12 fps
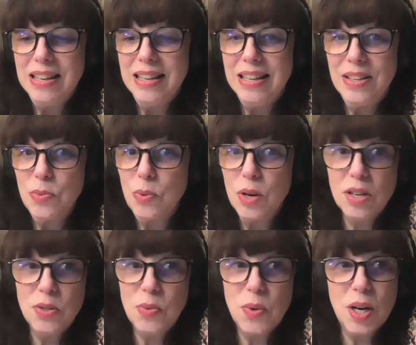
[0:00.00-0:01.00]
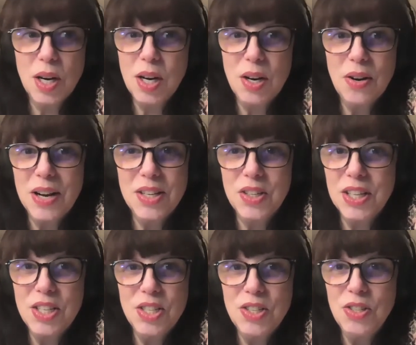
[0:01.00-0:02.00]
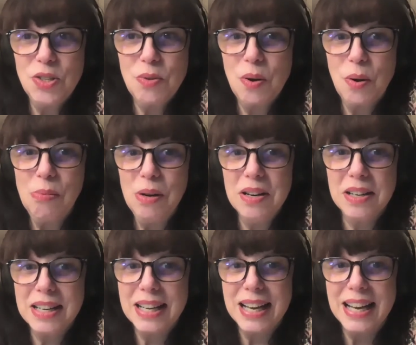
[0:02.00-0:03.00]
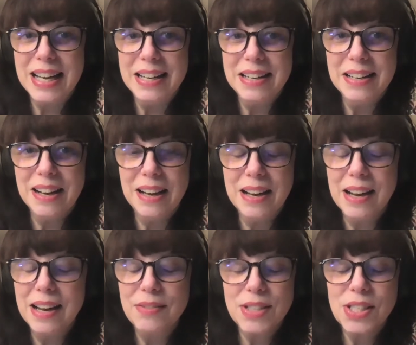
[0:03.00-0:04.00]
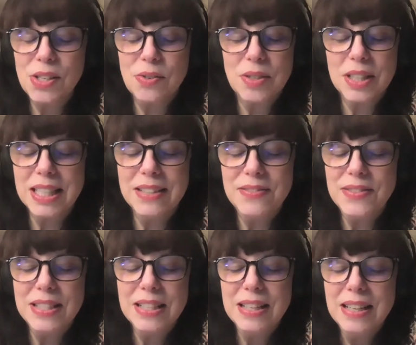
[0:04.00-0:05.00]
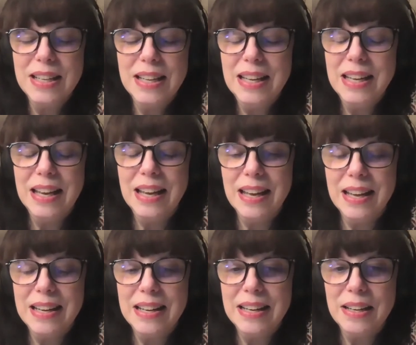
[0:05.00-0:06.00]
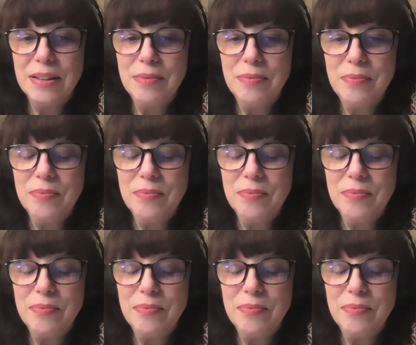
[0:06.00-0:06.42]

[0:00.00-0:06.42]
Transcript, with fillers: his words were, congratulations, you wrote a book. And I was so relieved. And